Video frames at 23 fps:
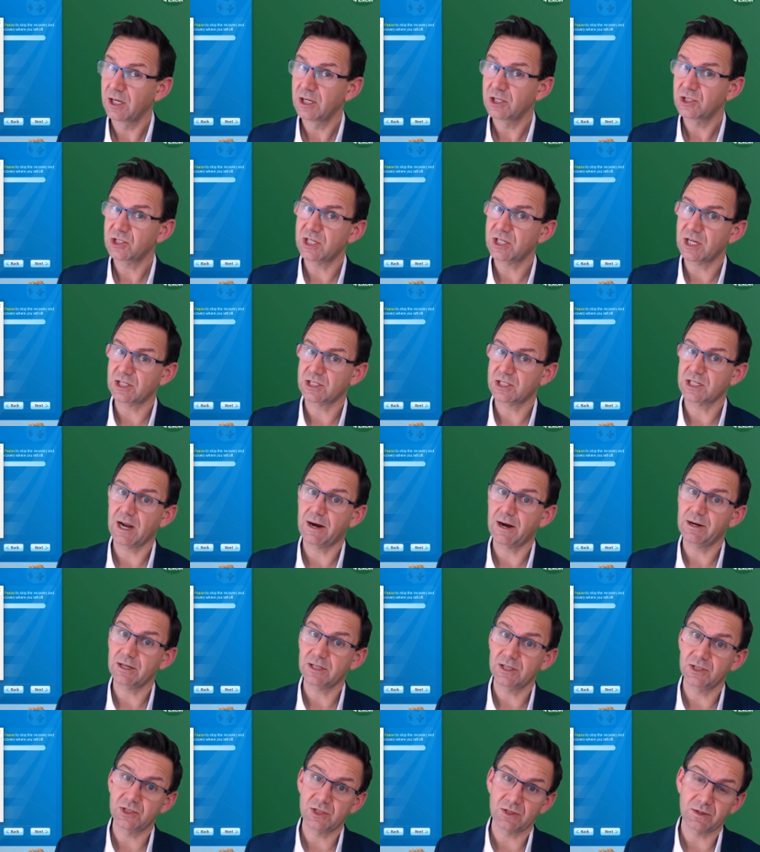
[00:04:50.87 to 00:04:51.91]
Six
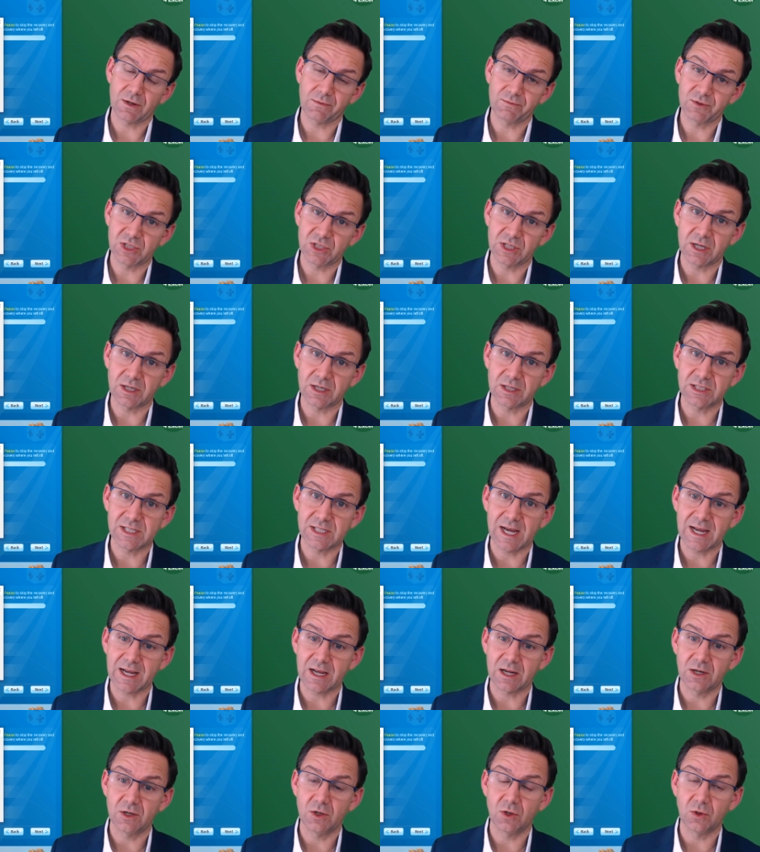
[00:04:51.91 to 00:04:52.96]
characters are obviously going to
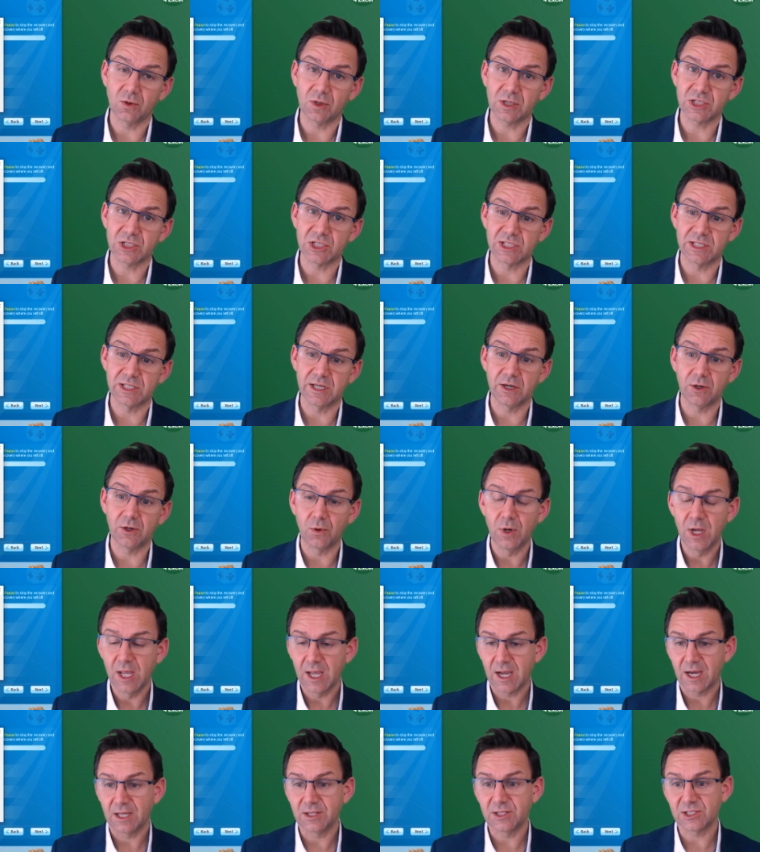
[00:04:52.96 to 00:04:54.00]
take longer still,
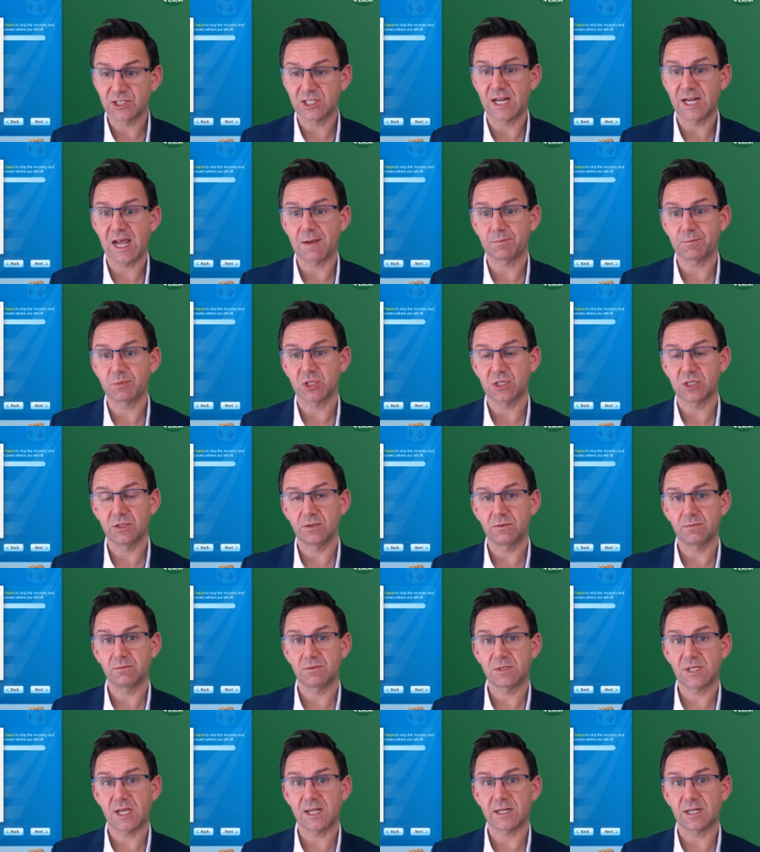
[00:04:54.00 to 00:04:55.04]
and there's an absolute
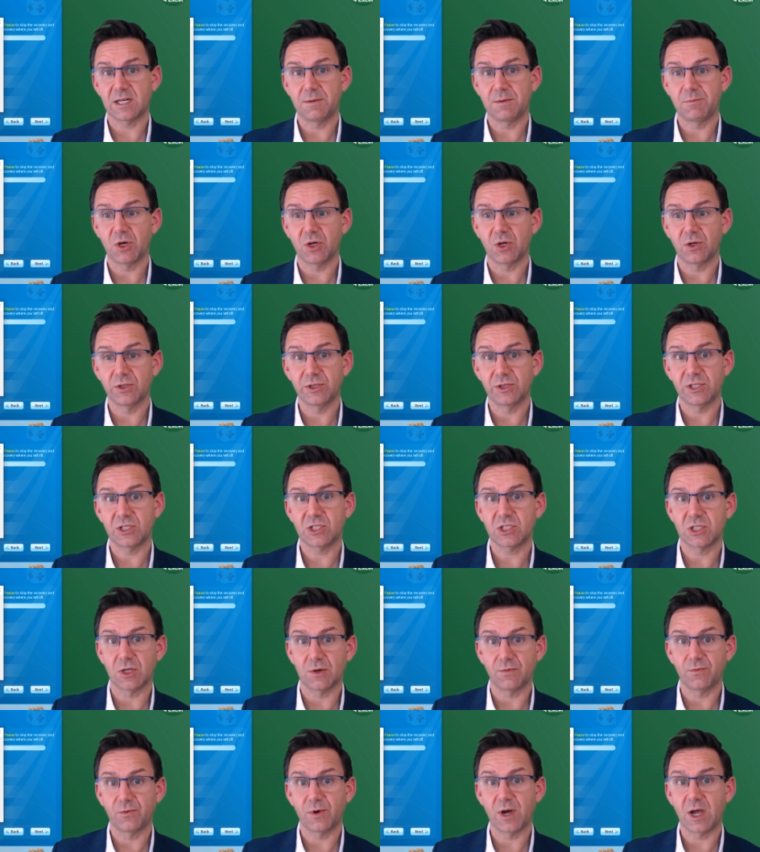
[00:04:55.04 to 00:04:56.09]
dead limit on this
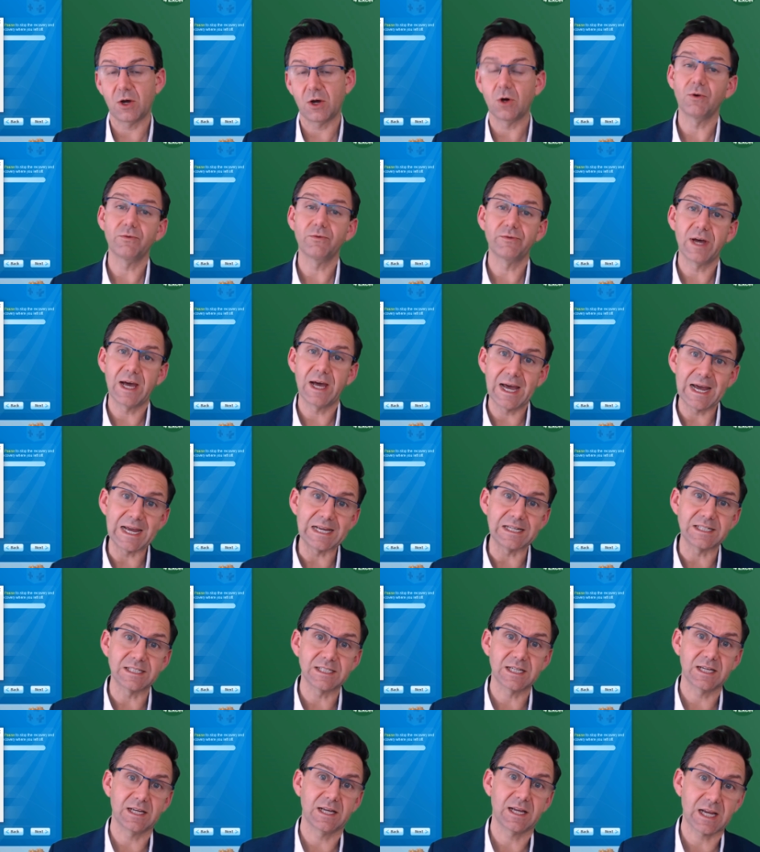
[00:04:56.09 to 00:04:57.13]
software of
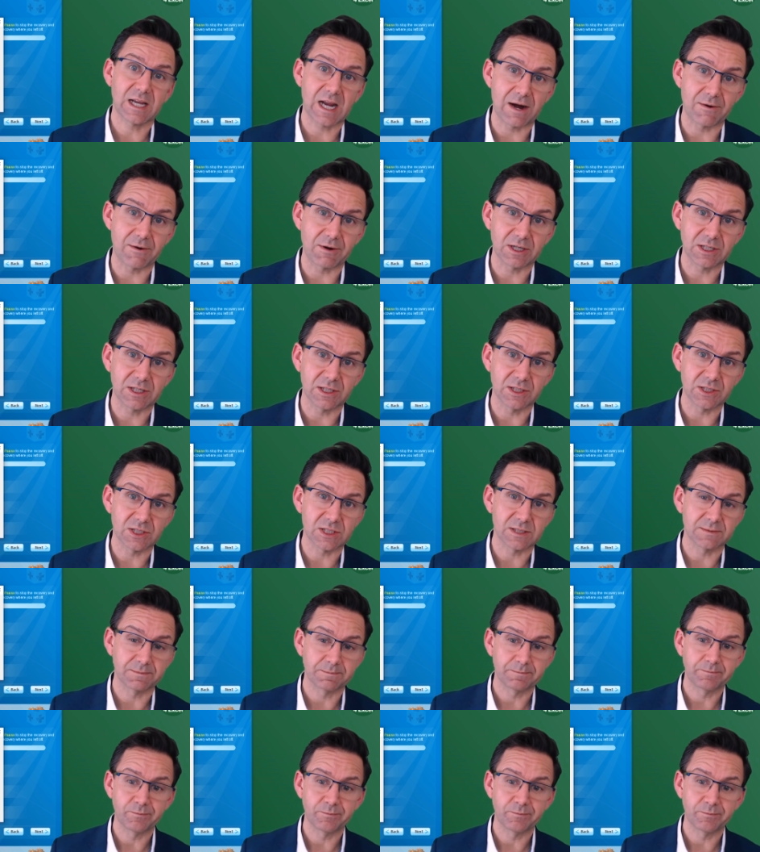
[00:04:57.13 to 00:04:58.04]
eight characters.